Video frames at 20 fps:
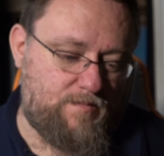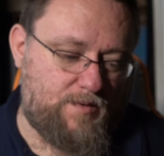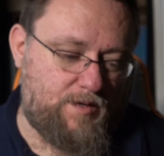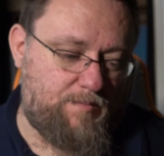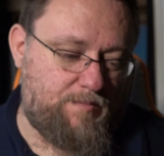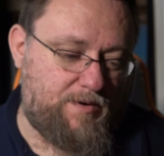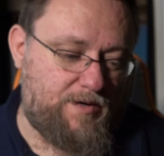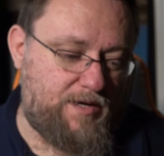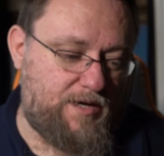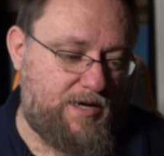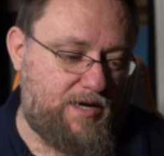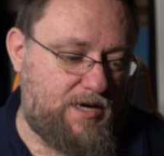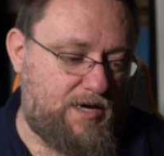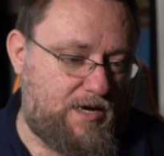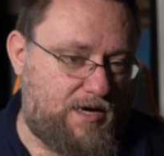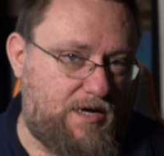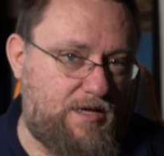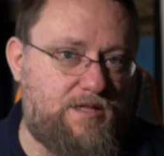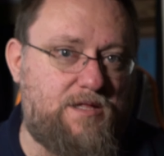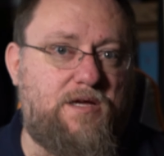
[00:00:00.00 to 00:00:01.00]
But
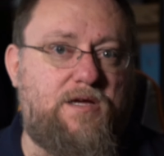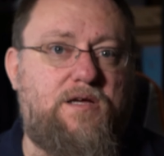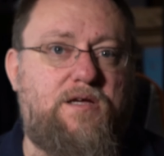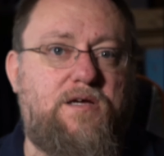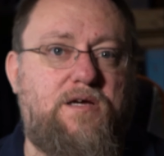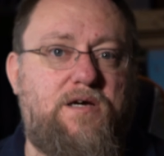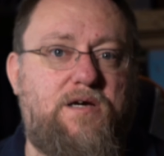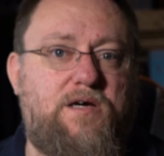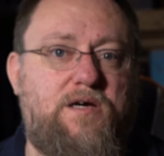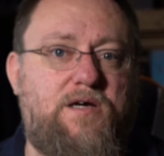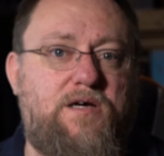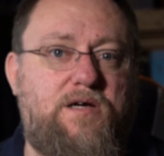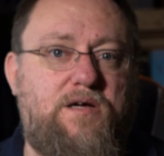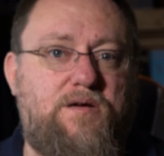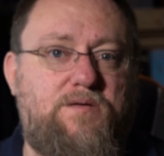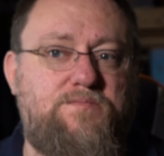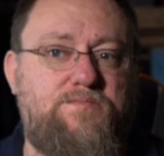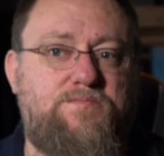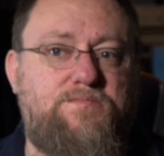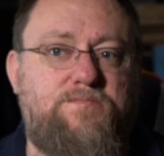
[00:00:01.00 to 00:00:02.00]
yeah, I think
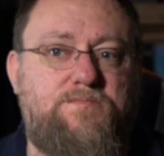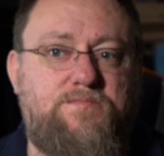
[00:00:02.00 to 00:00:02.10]
trying